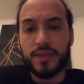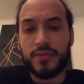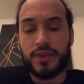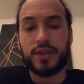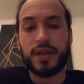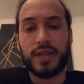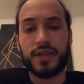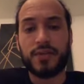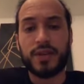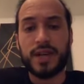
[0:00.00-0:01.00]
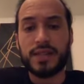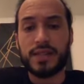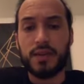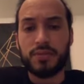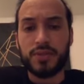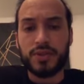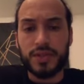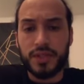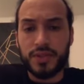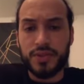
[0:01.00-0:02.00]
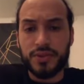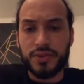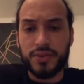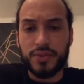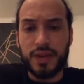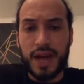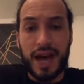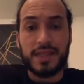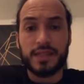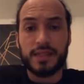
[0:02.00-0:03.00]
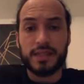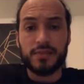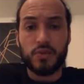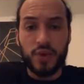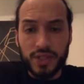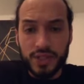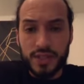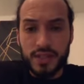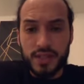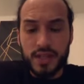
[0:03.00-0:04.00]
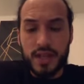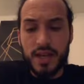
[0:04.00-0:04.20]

figured I'd give you guys the opportunity to ask some questions.